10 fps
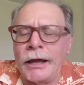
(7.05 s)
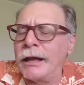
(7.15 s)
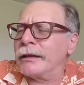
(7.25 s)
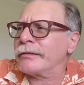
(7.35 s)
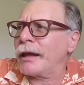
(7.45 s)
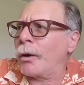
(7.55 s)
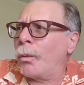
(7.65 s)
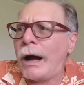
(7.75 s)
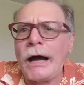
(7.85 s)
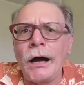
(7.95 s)
And it's like,
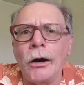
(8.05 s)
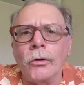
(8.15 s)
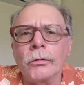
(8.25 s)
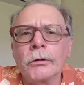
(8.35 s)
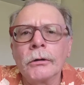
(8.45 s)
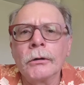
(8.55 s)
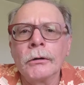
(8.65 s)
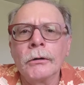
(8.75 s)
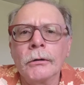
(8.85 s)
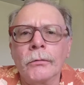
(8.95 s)
wow,
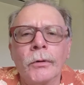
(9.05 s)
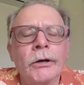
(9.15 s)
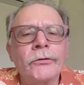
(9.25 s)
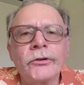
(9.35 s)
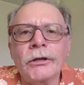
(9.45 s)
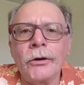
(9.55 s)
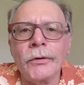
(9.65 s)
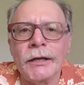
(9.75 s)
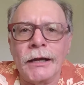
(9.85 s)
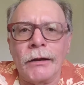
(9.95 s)
where is it
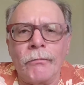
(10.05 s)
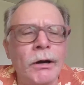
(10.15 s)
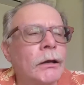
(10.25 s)
going again?